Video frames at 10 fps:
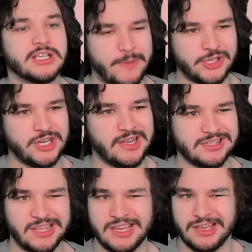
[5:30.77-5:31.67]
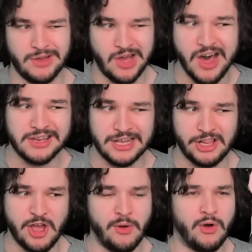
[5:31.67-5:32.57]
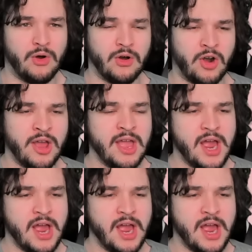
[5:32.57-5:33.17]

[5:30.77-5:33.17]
especially against like Han Yellow or